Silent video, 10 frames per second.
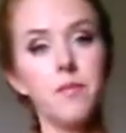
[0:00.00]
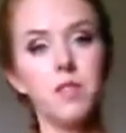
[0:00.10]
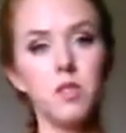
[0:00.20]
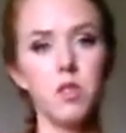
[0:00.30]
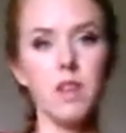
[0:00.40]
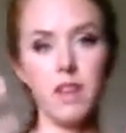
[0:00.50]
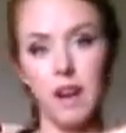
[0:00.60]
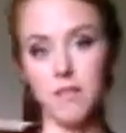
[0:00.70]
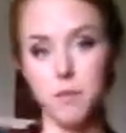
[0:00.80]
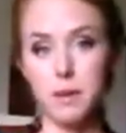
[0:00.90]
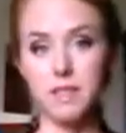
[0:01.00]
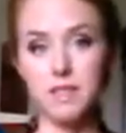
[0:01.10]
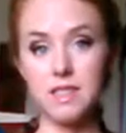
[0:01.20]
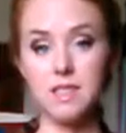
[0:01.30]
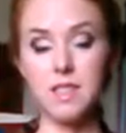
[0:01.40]
So they'd have the big
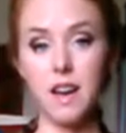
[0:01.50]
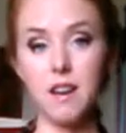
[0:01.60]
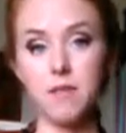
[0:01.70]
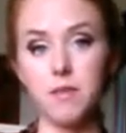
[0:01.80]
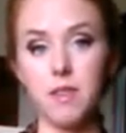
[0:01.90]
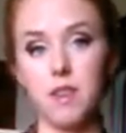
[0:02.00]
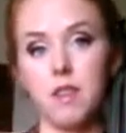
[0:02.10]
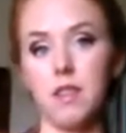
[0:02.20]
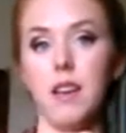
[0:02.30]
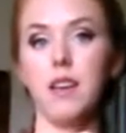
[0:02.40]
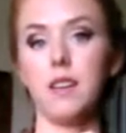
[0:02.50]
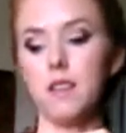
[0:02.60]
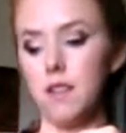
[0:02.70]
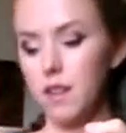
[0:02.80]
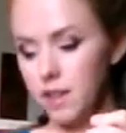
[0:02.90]
distaff, like
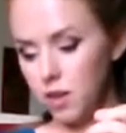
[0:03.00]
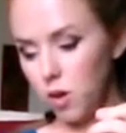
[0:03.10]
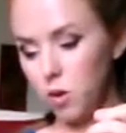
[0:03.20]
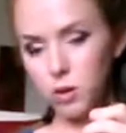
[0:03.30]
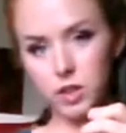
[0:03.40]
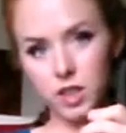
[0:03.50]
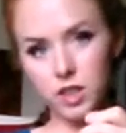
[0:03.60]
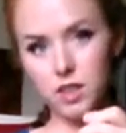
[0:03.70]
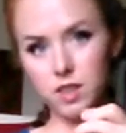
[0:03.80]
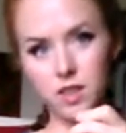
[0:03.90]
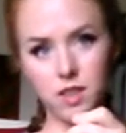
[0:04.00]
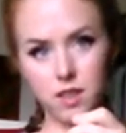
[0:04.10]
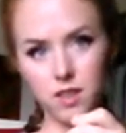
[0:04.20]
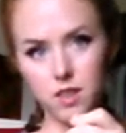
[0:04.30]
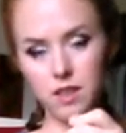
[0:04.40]
in a holder,
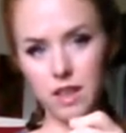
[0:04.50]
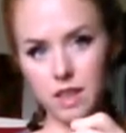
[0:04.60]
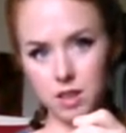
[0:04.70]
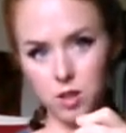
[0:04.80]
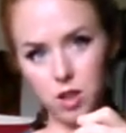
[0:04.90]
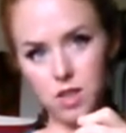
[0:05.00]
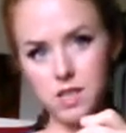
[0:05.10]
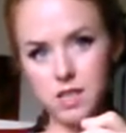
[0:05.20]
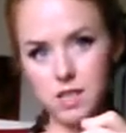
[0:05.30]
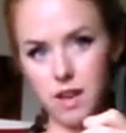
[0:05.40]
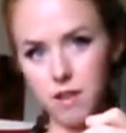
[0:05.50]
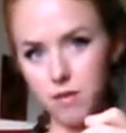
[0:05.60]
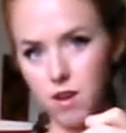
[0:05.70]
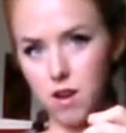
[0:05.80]
like the long distaff